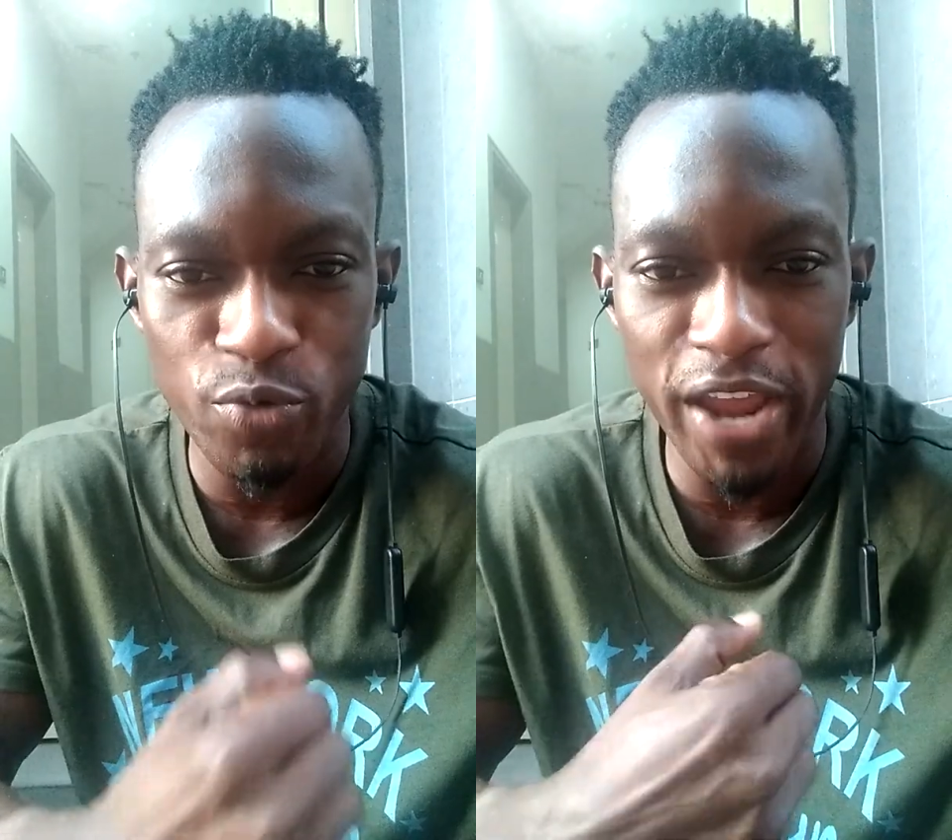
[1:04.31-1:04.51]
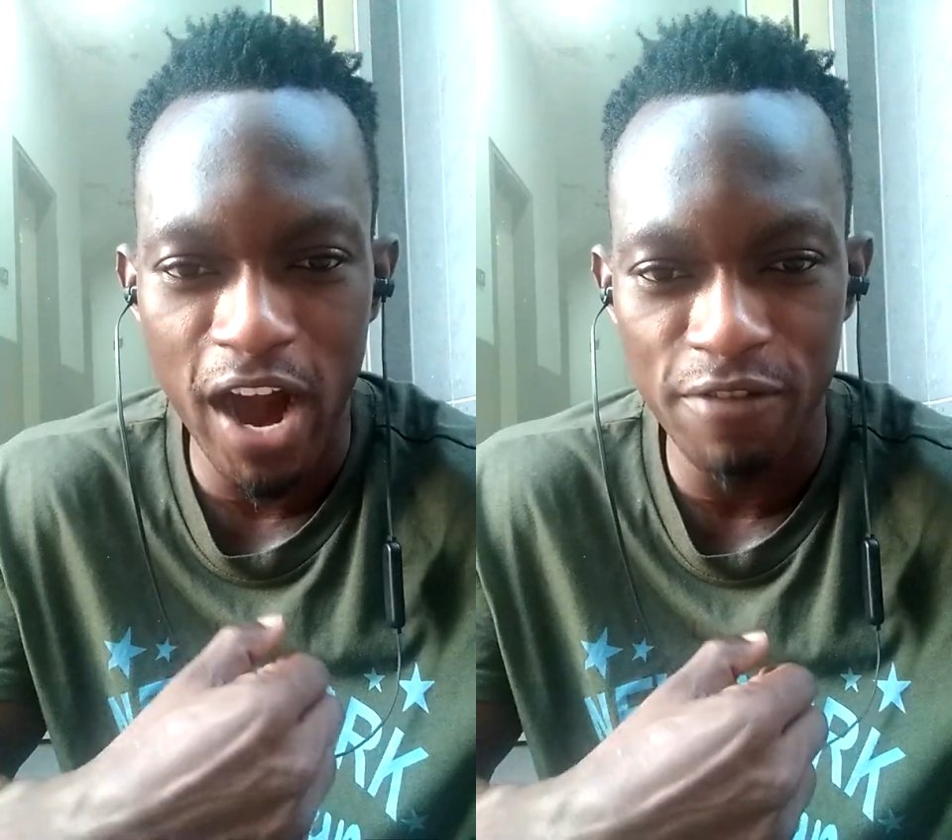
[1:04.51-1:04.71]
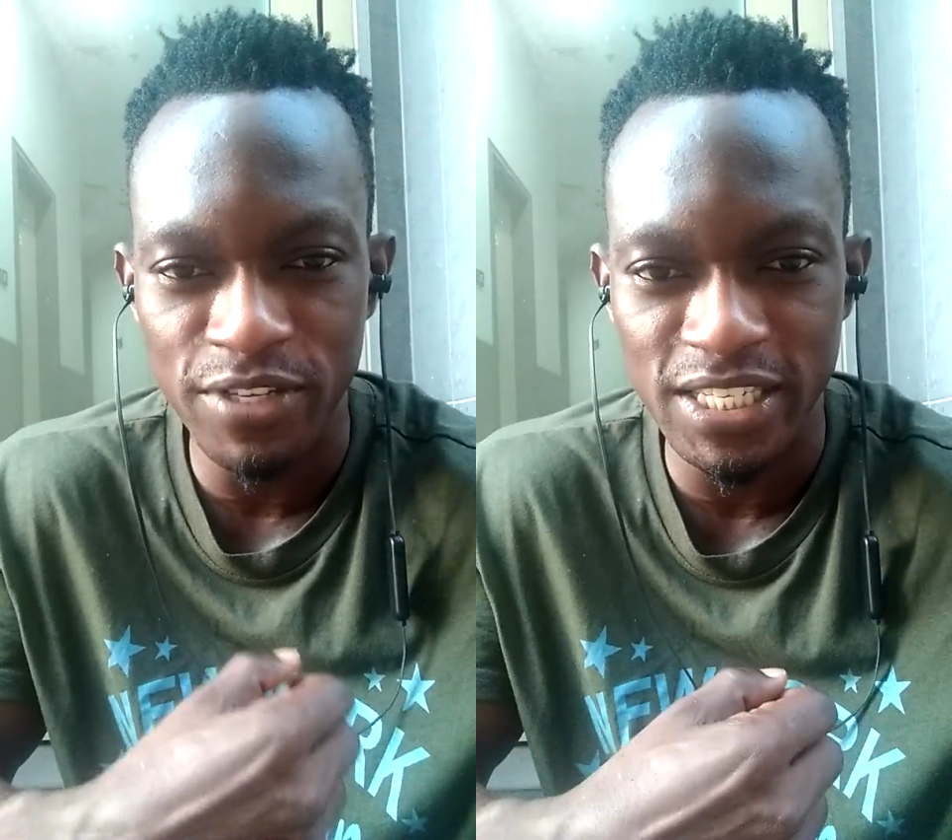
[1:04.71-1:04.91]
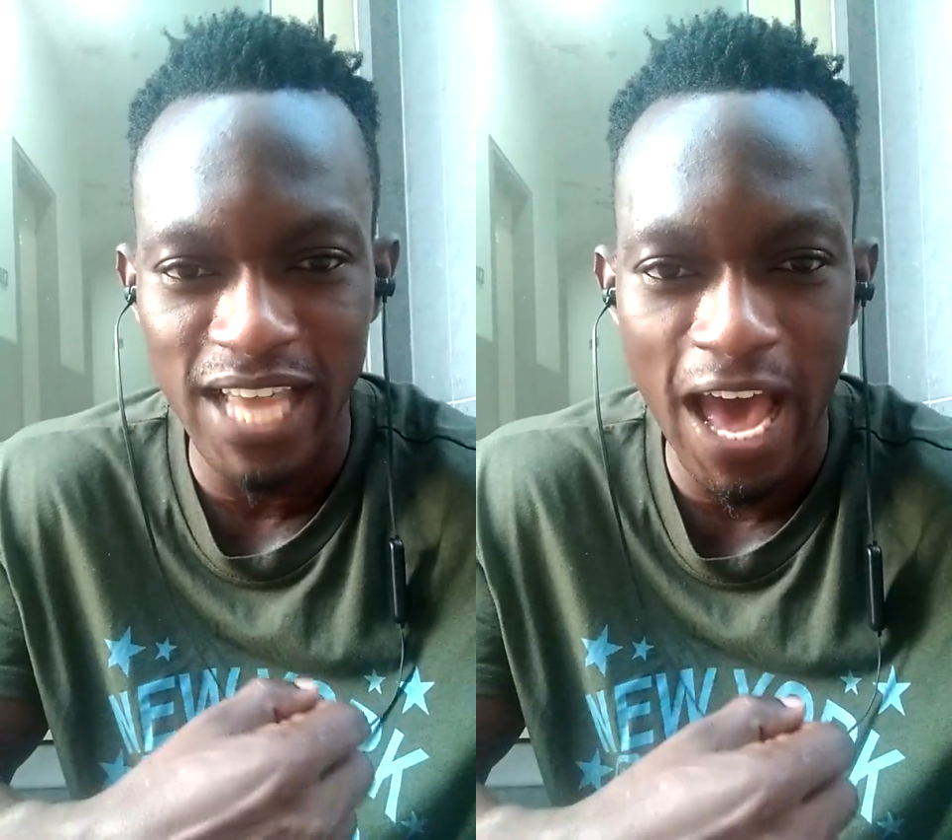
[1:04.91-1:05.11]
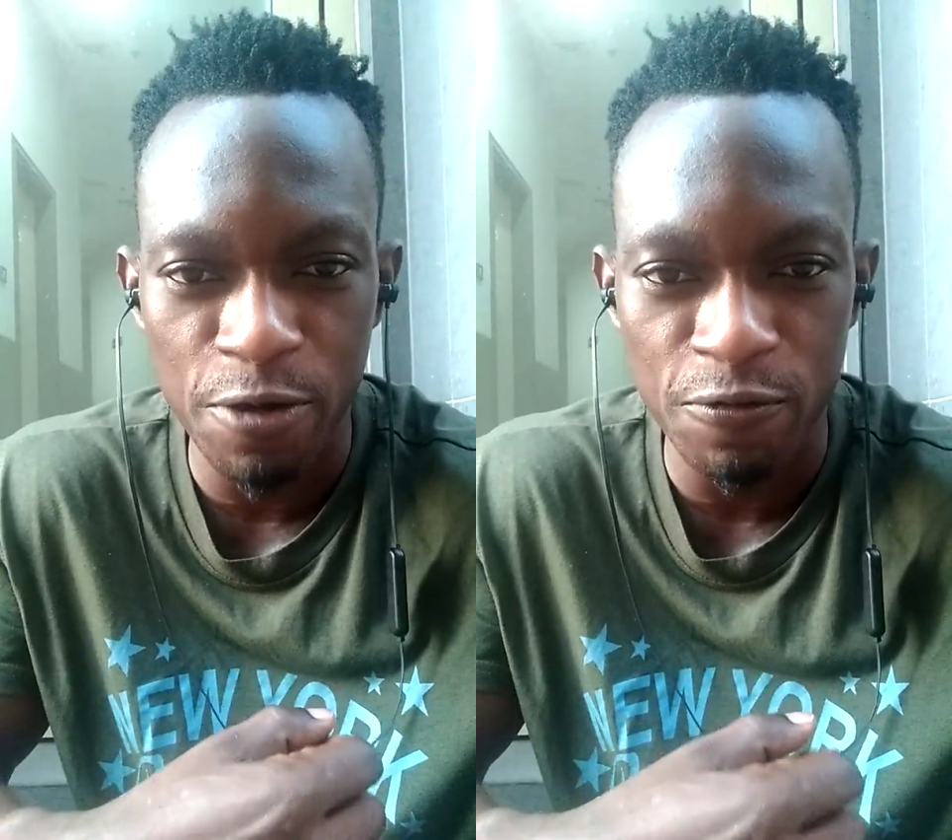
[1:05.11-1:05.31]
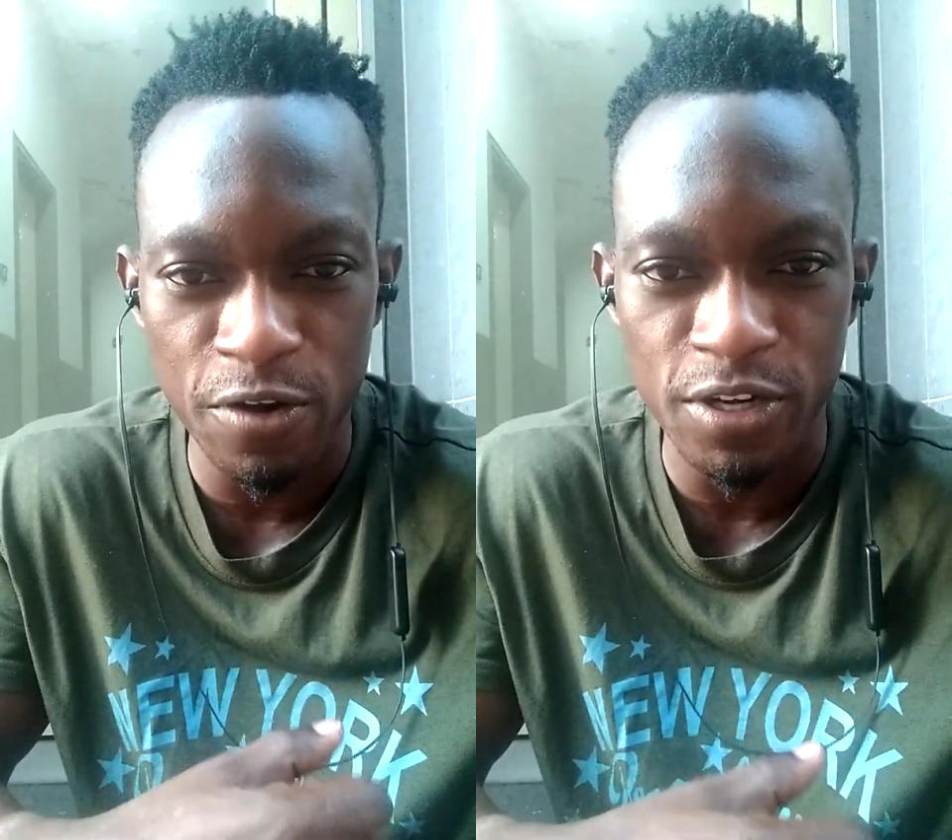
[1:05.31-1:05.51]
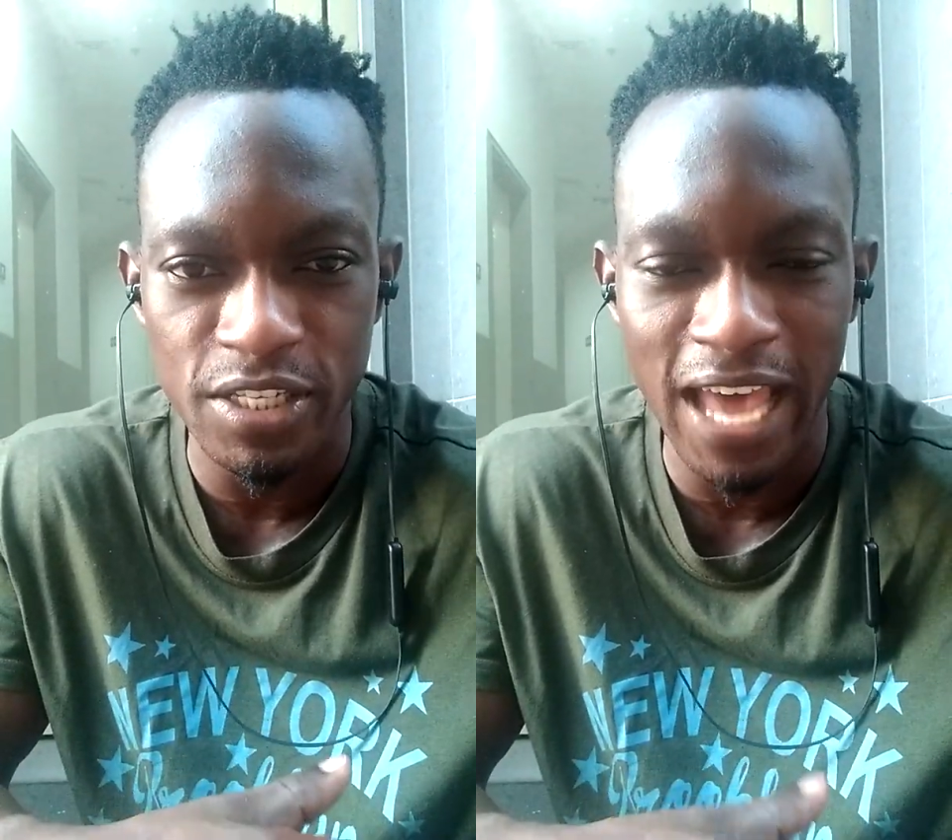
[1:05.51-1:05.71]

we have inside of us,